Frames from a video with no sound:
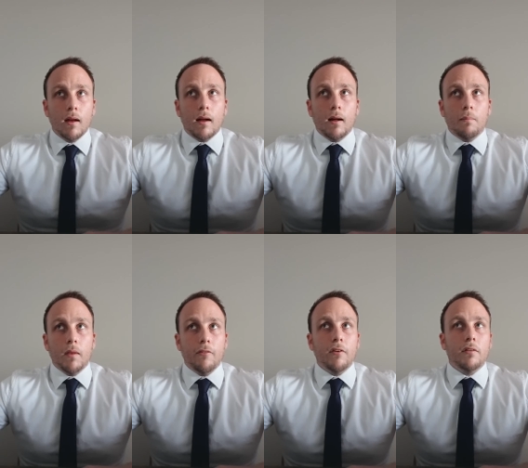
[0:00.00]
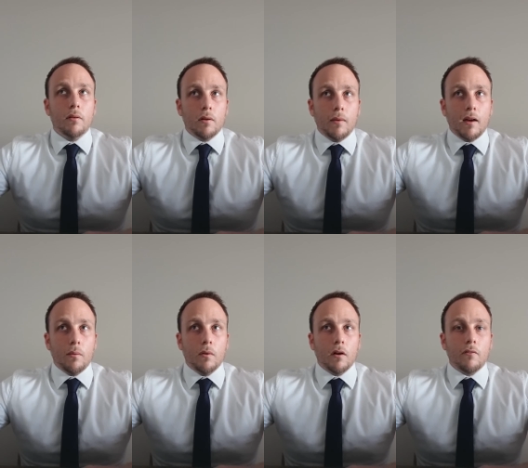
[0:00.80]
If you do want to make
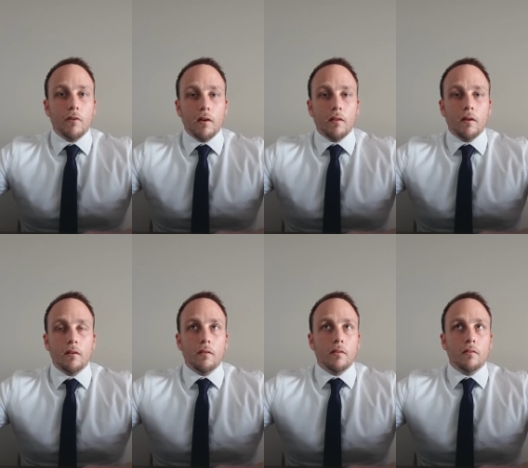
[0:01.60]
it work for you though,